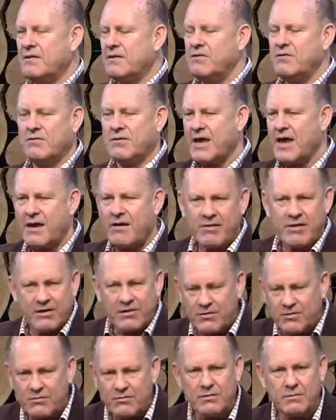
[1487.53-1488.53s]
you're
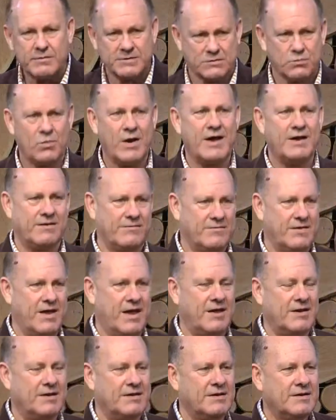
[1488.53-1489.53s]
carrying an enormous weight of
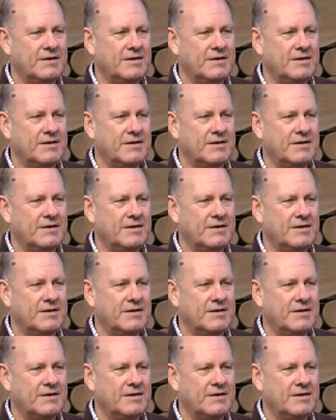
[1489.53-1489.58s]
that.